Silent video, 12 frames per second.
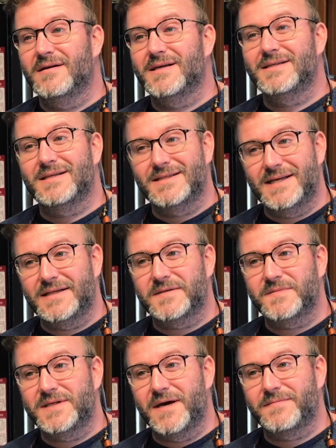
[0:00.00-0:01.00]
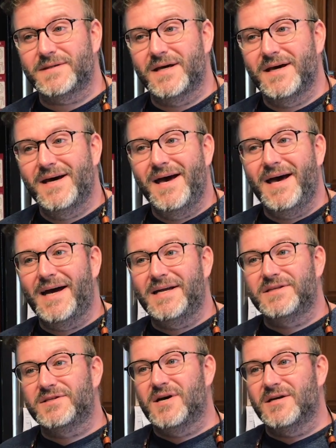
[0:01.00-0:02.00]
It does take some steps, and
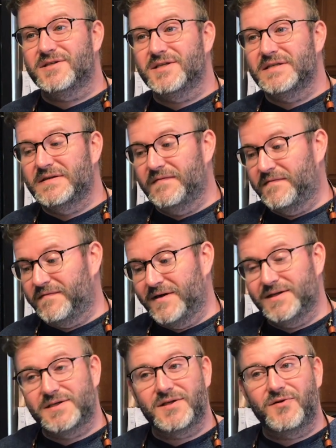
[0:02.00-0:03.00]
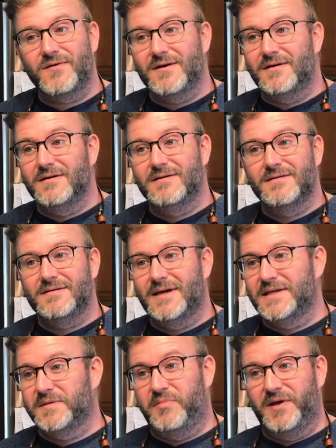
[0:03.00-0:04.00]
it's not just fridge to grill
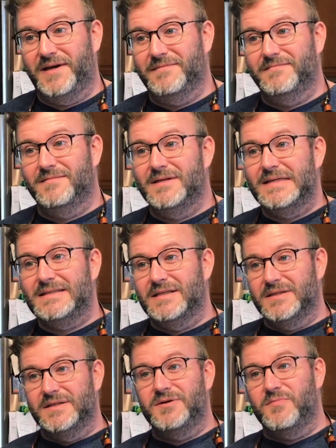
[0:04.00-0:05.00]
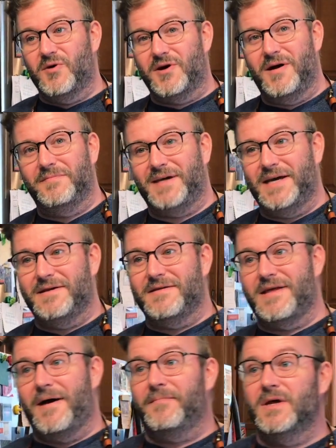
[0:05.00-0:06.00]
and to plate. It's a little more complicated
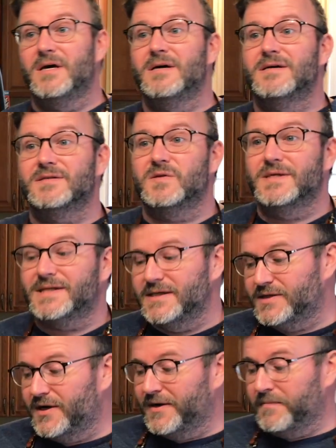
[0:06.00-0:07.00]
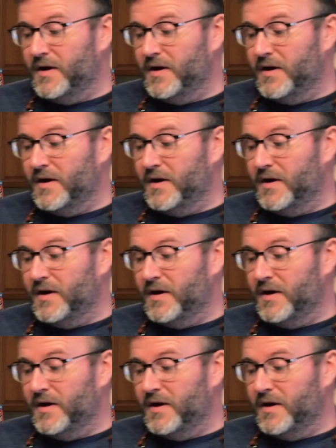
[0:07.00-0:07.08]
than that. So let's get started.